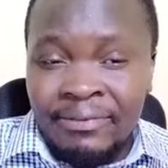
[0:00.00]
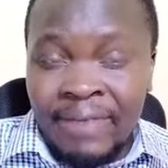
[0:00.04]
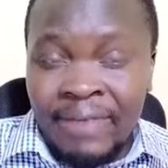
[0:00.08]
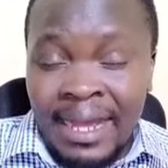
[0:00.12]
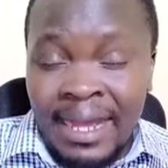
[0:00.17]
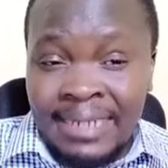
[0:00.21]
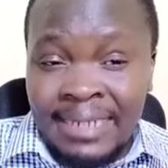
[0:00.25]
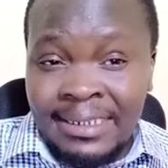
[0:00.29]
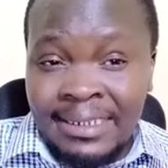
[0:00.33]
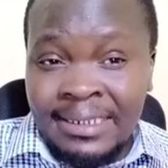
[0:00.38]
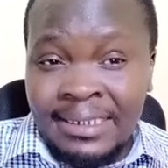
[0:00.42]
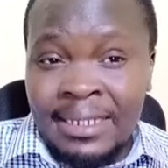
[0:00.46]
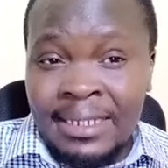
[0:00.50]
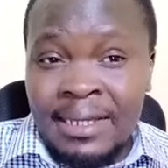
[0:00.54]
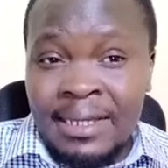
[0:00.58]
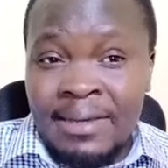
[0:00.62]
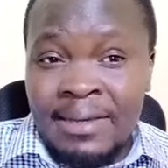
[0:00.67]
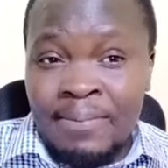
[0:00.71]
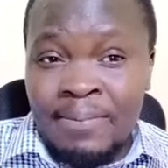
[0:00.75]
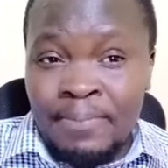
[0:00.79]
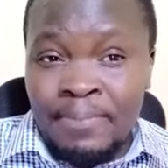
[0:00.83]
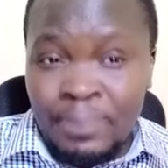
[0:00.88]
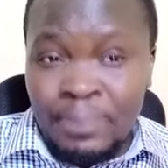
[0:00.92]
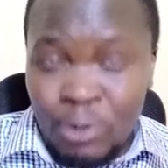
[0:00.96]
that
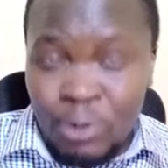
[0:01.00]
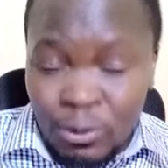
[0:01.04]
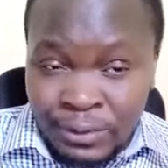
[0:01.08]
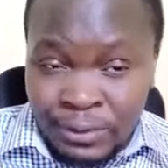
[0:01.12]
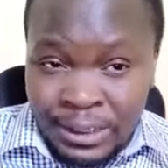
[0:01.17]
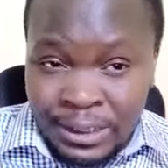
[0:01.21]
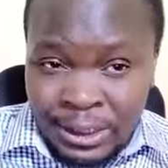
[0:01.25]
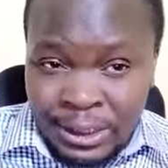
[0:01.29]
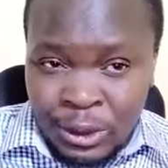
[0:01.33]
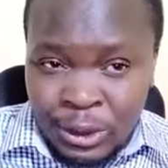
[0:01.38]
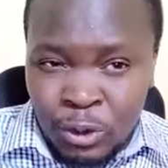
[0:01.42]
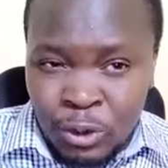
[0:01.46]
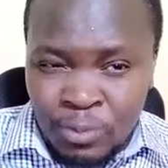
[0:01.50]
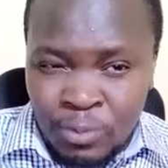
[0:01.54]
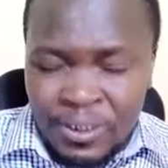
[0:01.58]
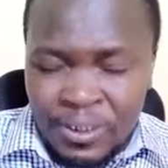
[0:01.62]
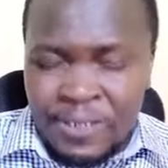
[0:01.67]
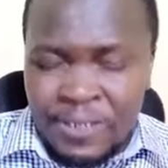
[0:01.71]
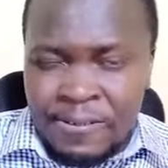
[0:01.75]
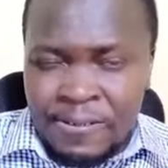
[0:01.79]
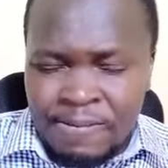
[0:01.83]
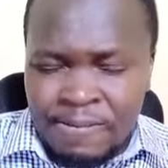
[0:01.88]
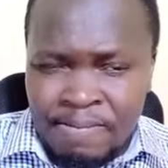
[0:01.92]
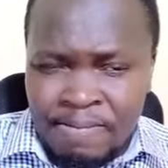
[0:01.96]
proves it to
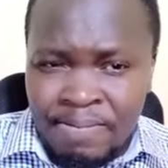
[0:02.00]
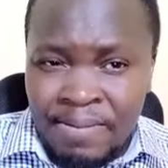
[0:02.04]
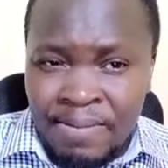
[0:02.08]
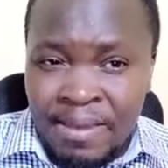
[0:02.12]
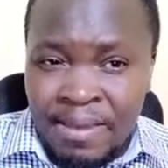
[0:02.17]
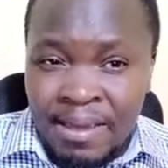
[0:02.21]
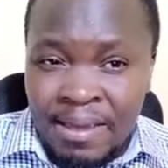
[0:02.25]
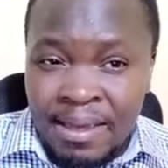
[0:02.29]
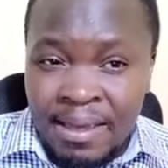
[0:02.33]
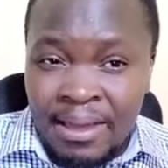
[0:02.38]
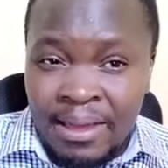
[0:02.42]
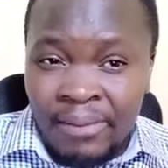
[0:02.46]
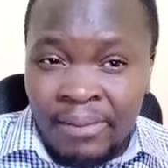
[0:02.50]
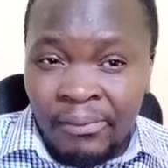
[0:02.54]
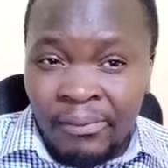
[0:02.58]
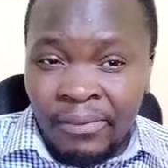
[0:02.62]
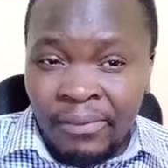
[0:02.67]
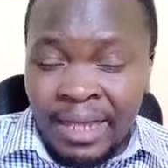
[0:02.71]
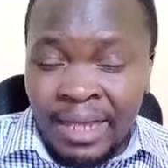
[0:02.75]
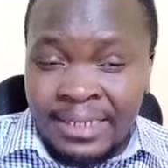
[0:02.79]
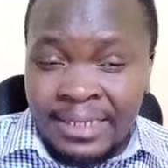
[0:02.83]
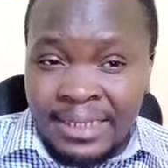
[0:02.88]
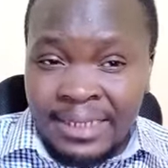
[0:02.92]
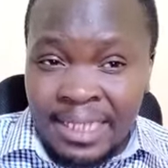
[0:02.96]
me
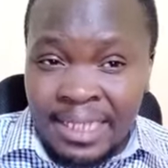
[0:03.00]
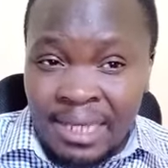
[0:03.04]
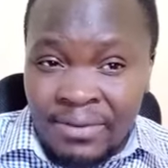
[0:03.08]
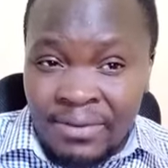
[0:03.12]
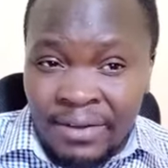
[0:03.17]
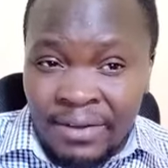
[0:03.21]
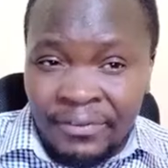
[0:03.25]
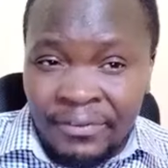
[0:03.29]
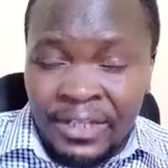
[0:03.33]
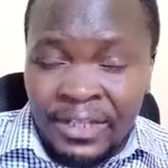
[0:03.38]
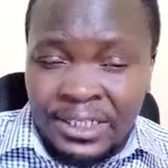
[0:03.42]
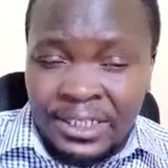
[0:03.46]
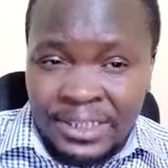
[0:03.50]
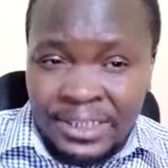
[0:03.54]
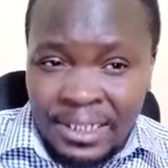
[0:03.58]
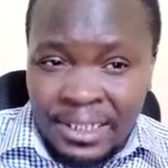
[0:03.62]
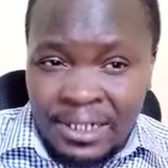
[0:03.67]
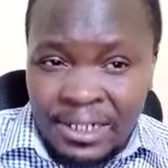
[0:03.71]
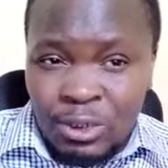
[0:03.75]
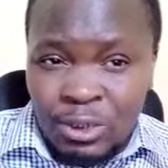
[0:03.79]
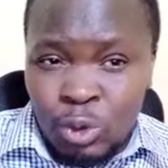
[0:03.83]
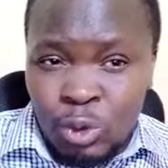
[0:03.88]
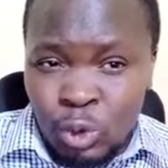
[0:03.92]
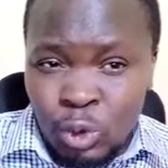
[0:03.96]
that everything
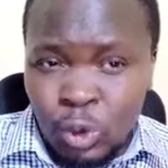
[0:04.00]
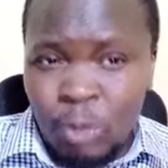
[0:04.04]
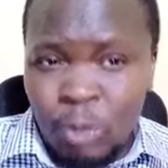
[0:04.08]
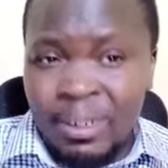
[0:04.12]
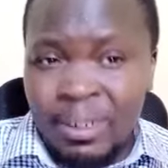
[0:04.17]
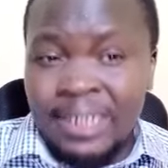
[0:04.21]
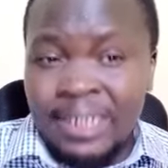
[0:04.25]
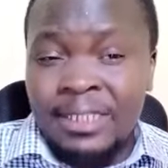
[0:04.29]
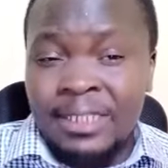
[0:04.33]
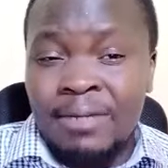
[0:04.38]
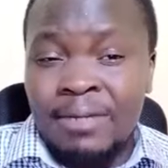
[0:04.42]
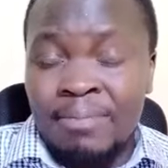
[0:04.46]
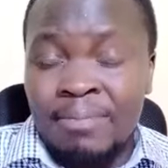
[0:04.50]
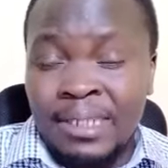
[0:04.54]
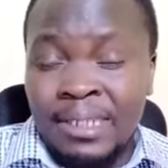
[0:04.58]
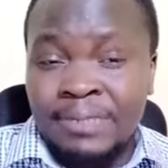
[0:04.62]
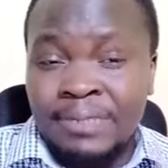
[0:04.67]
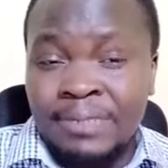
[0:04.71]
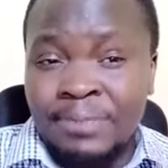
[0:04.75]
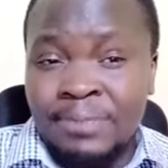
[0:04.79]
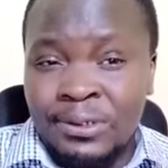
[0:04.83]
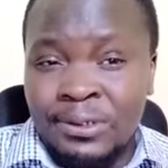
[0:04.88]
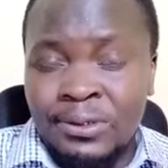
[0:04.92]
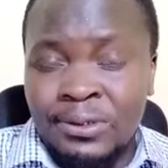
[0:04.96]
Charlene Ruto
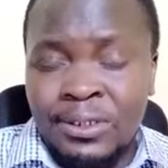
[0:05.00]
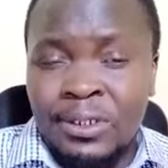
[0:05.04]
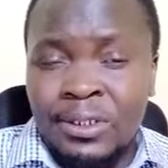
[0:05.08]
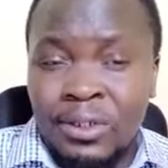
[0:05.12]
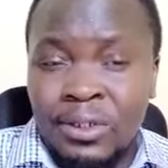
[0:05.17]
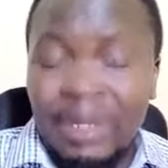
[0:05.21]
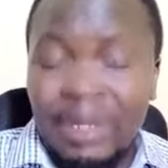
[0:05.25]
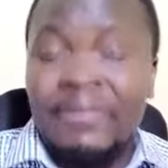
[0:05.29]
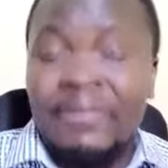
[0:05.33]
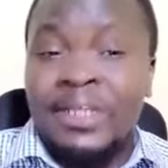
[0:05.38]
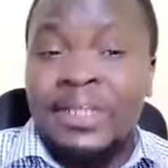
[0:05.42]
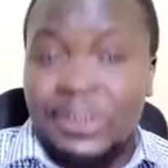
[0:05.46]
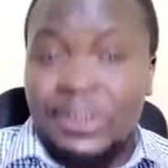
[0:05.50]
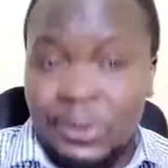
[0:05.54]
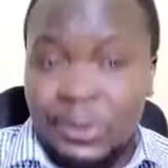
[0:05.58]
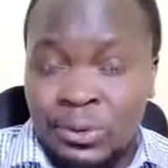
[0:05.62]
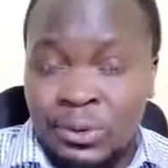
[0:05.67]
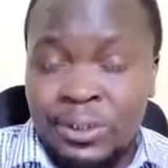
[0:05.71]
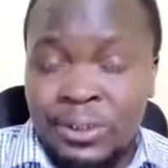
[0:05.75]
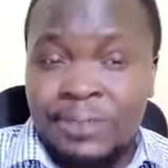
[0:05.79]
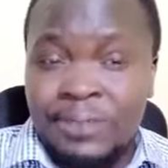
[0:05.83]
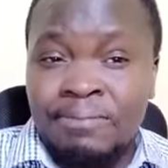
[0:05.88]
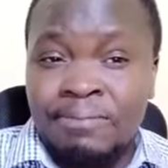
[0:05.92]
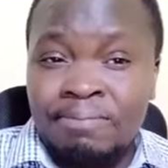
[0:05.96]
might be doing, or rather is
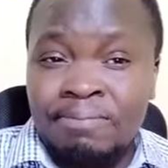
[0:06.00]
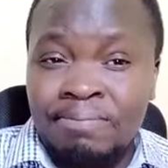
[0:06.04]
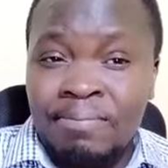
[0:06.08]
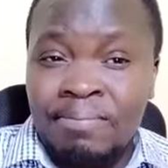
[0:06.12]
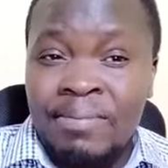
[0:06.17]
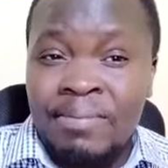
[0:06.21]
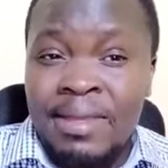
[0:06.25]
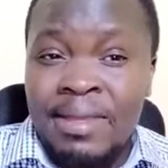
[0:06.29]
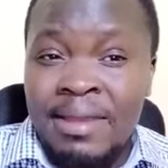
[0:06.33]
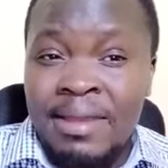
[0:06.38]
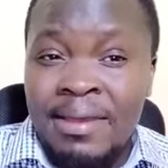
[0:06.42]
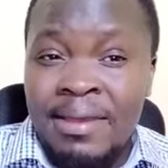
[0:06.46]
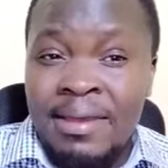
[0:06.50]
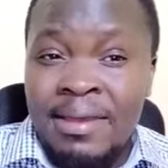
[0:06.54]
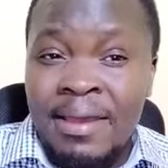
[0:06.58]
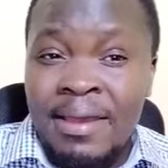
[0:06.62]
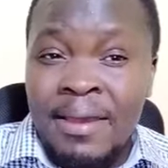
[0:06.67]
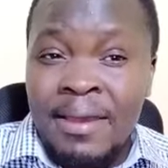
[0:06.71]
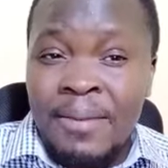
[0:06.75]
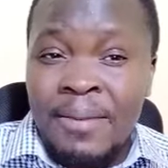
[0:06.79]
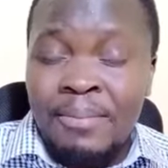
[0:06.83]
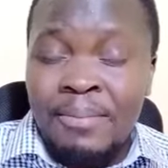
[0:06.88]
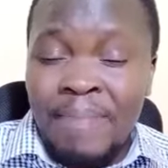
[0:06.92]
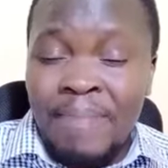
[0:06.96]
doing,
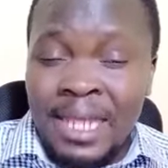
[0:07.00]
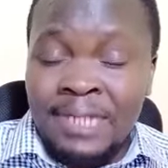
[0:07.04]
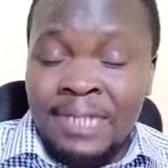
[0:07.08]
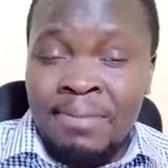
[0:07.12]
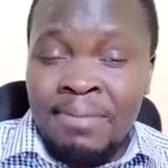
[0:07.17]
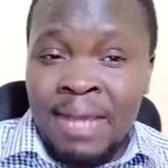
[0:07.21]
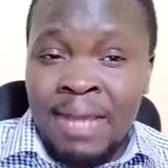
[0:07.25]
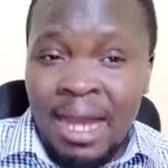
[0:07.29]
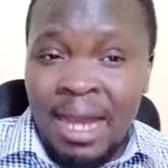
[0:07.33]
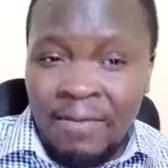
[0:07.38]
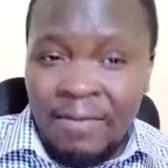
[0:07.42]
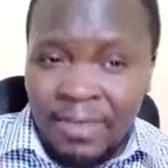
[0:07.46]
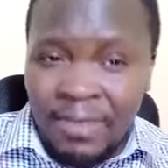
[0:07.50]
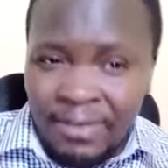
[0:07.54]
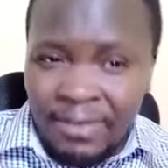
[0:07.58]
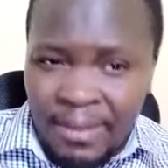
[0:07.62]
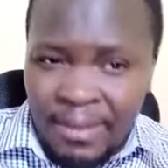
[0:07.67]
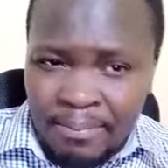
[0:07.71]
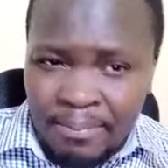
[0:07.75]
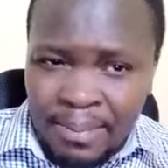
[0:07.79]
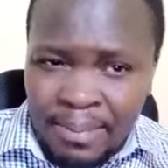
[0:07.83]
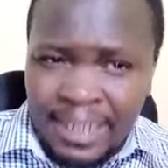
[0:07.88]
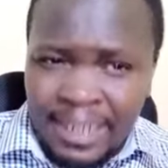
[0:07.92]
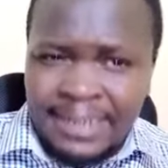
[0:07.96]
might be having
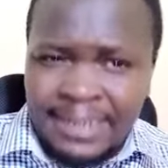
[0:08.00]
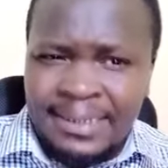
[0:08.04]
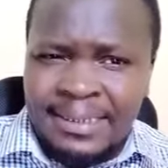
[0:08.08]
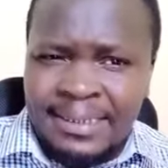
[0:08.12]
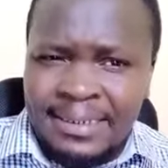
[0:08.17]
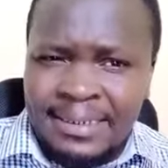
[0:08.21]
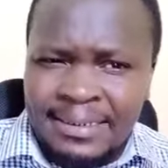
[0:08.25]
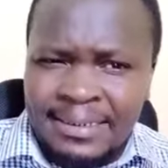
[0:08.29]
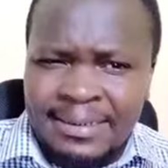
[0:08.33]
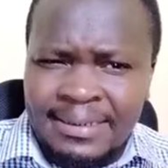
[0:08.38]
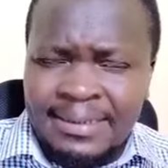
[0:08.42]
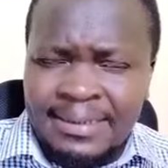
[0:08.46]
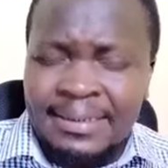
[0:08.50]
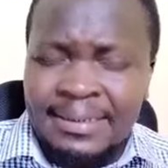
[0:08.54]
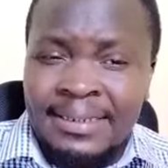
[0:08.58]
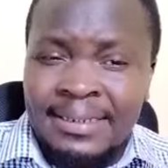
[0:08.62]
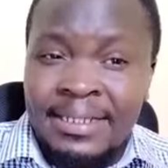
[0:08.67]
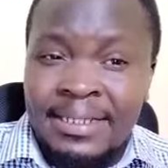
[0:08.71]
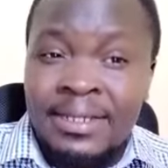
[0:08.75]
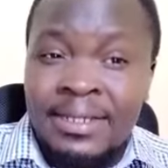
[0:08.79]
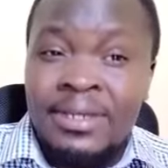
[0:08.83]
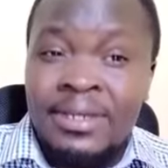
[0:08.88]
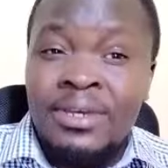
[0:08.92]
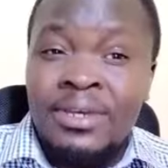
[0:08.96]
the blessings
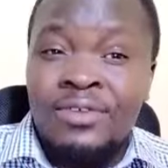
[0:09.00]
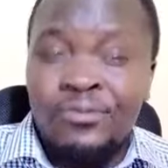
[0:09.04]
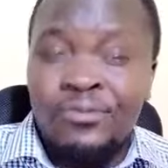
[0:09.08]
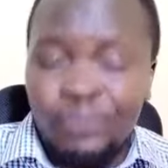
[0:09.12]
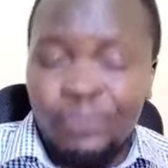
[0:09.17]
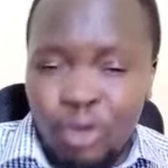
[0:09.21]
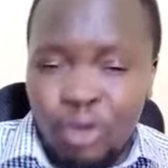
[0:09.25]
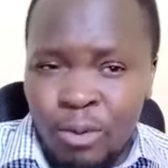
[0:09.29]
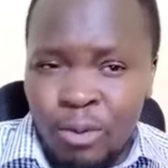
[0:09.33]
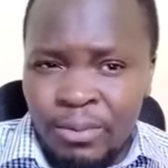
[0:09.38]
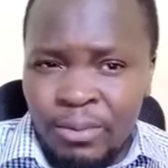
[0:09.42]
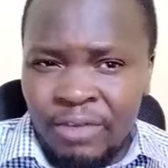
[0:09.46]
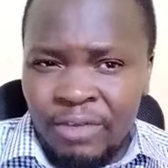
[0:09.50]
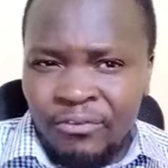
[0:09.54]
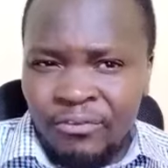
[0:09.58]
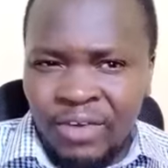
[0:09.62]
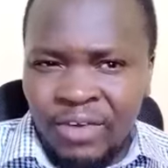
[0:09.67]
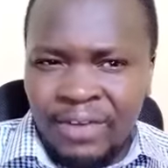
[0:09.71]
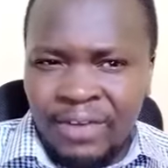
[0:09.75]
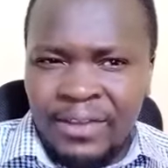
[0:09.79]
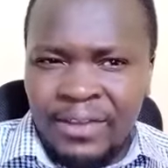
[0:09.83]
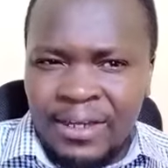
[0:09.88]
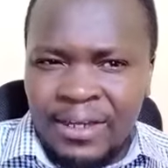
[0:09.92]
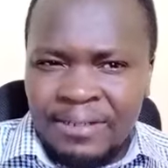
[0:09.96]
from the
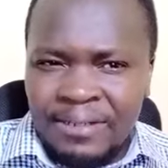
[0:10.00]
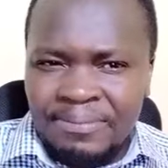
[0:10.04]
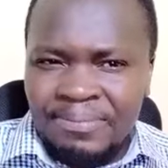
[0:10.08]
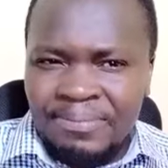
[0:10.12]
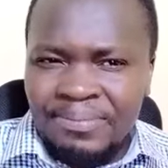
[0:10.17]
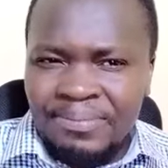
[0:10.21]
father.